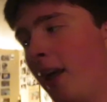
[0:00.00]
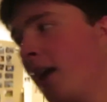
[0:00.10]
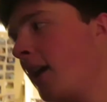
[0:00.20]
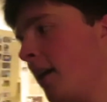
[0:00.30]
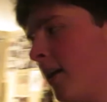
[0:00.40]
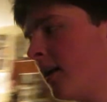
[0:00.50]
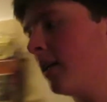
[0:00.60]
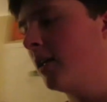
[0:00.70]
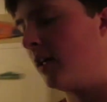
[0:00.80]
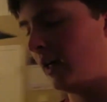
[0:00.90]
and
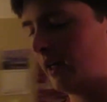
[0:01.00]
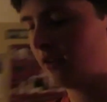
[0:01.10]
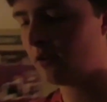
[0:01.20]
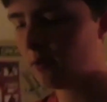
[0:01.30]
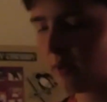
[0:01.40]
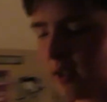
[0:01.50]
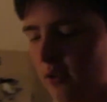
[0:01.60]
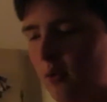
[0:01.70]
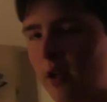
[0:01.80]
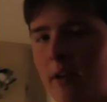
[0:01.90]
I know I
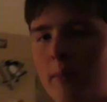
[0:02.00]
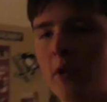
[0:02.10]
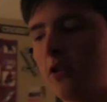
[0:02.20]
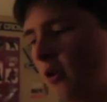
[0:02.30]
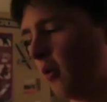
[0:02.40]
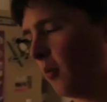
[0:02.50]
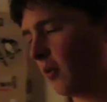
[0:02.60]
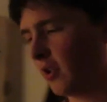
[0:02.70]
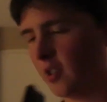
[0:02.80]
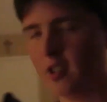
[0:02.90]
don't have much
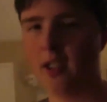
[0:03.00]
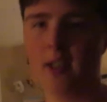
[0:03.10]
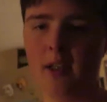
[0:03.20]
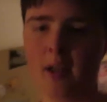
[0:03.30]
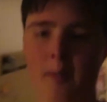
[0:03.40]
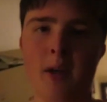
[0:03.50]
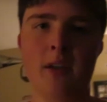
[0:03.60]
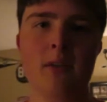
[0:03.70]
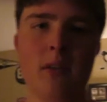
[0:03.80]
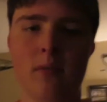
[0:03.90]
homework, and I
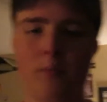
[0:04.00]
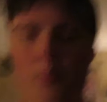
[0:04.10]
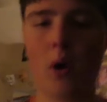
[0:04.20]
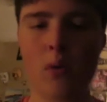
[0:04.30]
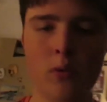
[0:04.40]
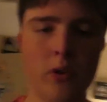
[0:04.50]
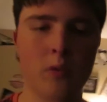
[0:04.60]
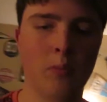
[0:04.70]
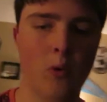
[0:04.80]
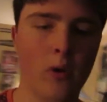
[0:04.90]
might
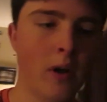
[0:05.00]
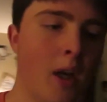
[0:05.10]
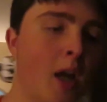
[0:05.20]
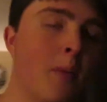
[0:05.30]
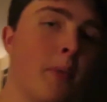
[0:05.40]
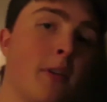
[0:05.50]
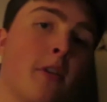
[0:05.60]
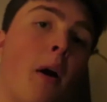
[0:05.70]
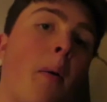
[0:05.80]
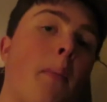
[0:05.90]
post more
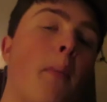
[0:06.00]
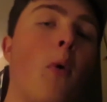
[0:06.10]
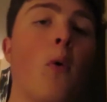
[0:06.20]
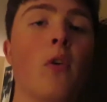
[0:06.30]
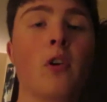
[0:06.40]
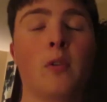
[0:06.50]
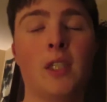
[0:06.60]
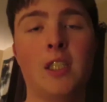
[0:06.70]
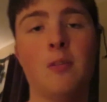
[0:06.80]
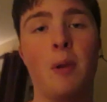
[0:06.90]
but tomorrow
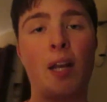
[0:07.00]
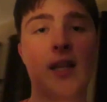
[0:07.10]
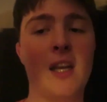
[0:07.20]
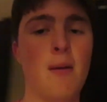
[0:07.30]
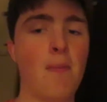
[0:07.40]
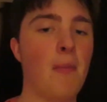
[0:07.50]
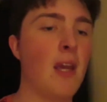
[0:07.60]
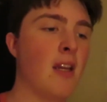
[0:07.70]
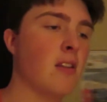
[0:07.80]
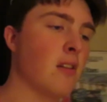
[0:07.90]
expect an
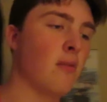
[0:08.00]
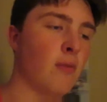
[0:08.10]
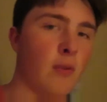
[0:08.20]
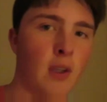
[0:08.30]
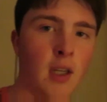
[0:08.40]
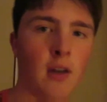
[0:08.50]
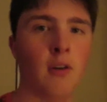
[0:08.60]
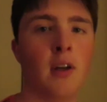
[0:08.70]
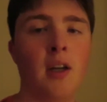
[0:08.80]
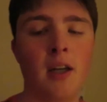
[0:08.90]
amazing
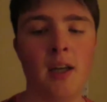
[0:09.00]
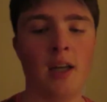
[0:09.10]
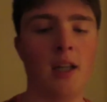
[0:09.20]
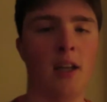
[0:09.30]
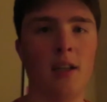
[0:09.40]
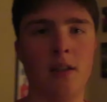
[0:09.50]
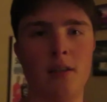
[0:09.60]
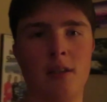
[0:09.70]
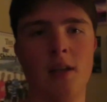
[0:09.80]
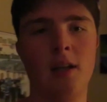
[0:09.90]
video it
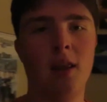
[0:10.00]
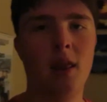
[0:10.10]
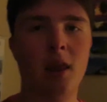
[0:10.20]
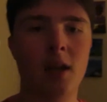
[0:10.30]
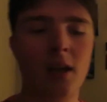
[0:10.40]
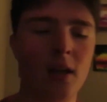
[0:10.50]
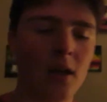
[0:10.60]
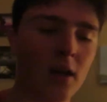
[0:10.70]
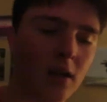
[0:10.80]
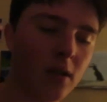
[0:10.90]
is
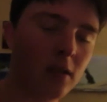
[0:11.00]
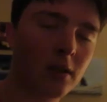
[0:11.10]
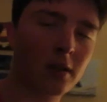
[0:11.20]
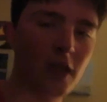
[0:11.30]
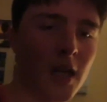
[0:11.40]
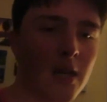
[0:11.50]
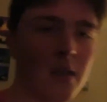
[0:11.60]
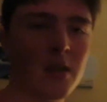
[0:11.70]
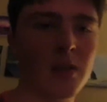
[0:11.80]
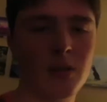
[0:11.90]
the
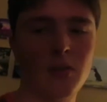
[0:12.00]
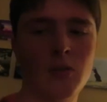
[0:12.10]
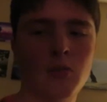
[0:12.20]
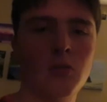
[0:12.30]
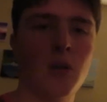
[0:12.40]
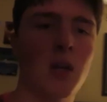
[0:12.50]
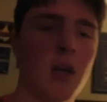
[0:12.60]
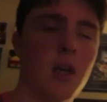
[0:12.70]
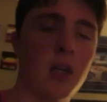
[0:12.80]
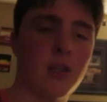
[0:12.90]
Sacred Canoe
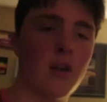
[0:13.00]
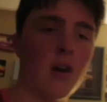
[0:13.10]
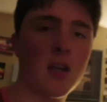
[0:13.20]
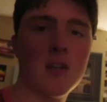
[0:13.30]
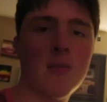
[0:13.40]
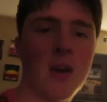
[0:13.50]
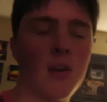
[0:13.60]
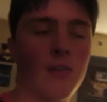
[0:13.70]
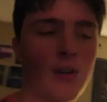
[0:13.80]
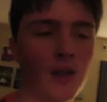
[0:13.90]

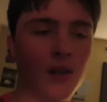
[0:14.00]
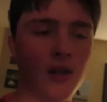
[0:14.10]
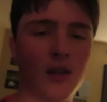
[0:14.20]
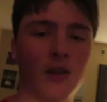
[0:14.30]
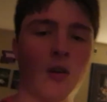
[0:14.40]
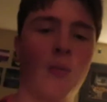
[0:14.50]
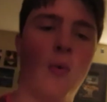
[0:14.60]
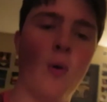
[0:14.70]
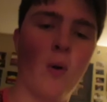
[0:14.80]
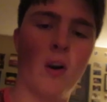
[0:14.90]
documentary
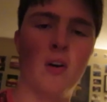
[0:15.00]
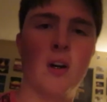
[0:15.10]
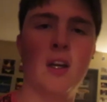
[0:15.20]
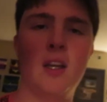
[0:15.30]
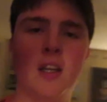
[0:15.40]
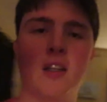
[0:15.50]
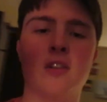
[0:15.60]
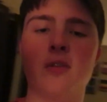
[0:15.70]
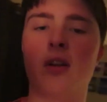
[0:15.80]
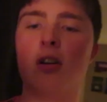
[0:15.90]
tomorrow
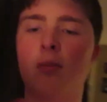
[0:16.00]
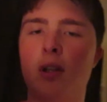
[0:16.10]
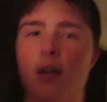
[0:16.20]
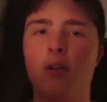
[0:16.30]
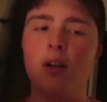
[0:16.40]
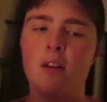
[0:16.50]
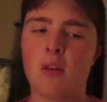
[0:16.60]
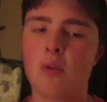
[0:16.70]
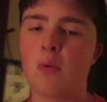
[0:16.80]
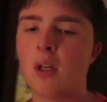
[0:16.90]
so that'll be out at
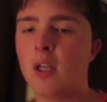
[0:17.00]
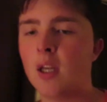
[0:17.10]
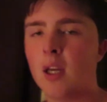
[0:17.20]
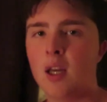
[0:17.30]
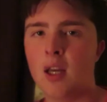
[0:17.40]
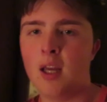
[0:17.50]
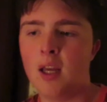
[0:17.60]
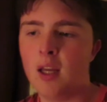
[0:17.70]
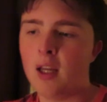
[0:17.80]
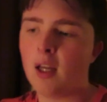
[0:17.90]
3
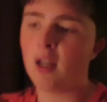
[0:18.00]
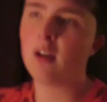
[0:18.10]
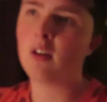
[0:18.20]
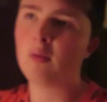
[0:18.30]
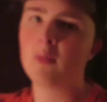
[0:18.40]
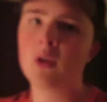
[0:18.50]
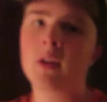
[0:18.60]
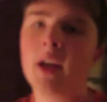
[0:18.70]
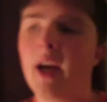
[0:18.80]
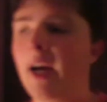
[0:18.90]
and on
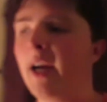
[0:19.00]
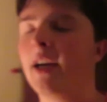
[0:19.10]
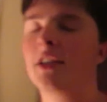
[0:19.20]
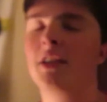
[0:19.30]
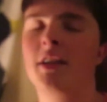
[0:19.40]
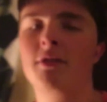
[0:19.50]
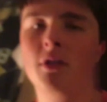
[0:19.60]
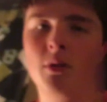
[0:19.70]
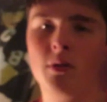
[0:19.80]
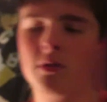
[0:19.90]
Monday I actually have
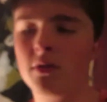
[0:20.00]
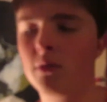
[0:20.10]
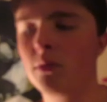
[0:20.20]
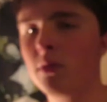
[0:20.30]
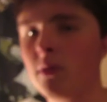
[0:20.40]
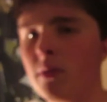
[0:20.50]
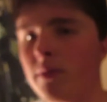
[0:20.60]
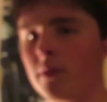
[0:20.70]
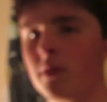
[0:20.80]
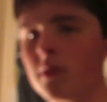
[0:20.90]
to go to school
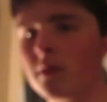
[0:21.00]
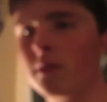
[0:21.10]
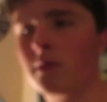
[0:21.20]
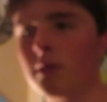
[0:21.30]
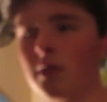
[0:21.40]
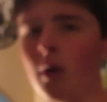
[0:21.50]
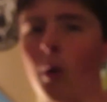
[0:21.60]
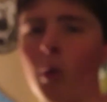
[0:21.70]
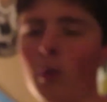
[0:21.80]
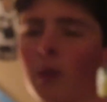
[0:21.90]
for the
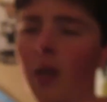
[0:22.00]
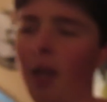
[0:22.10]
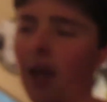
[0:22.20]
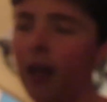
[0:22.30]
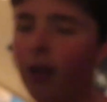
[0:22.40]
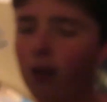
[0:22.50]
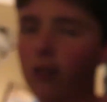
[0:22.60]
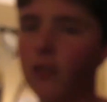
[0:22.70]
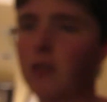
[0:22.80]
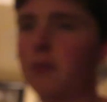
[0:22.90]
whole day
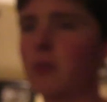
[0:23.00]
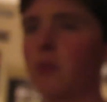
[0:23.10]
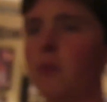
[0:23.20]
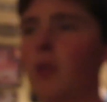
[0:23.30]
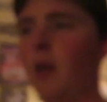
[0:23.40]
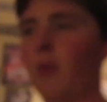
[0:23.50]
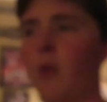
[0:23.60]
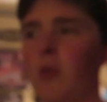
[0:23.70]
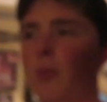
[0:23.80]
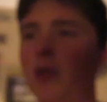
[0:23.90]
not just for like
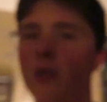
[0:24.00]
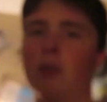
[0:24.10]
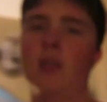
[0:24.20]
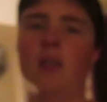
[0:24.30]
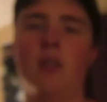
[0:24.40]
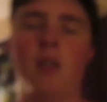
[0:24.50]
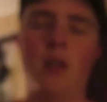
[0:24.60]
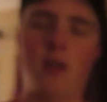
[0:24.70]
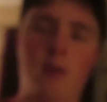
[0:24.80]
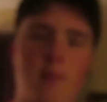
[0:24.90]
one period
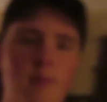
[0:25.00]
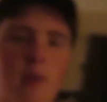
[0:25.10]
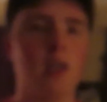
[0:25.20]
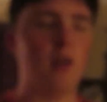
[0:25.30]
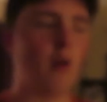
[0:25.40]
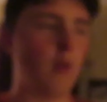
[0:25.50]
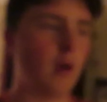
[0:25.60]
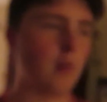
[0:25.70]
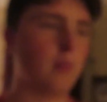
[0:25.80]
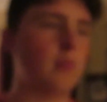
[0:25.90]
um like
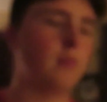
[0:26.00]
co-op